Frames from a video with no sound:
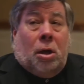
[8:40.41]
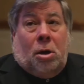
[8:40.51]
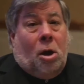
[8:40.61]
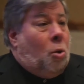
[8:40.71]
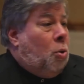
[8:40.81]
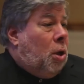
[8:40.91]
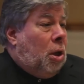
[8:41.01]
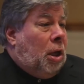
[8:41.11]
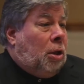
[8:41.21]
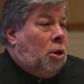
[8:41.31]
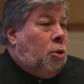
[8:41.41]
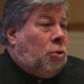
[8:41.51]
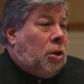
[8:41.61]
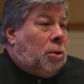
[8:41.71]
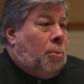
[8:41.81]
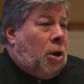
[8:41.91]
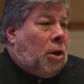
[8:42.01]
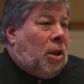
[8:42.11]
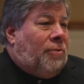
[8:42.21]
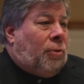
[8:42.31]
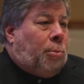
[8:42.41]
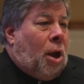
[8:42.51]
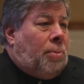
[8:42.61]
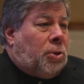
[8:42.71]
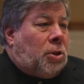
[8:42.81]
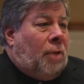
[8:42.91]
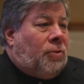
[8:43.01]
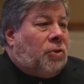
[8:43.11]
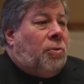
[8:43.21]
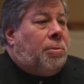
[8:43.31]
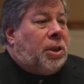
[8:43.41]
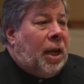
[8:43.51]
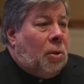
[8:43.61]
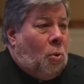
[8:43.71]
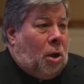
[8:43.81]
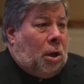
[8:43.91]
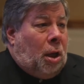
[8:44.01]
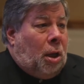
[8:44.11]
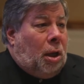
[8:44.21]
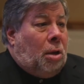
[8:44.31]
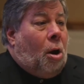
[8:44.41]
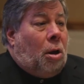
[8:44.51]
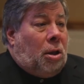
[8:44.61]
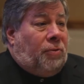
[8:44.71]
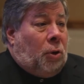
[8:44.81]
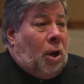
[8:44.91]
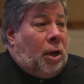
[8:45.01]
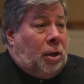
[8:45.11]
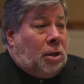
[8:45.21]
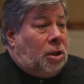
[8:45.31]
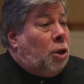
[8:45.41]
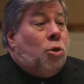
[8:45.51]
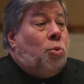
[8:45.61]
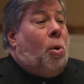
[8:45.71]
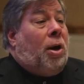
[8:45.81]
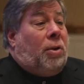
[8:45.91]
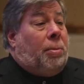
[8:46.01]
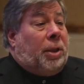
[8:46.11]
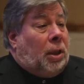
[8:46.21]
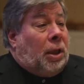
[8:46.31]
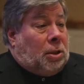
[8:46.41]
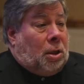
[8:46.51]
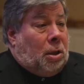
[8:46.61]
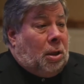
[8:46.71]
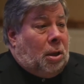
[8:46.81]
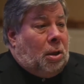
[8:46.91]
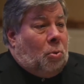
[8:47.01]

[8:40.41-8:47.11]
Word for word: No, include the smart, clever problem solvers from day one in all of your ideas. Include one of them at least. Yeah.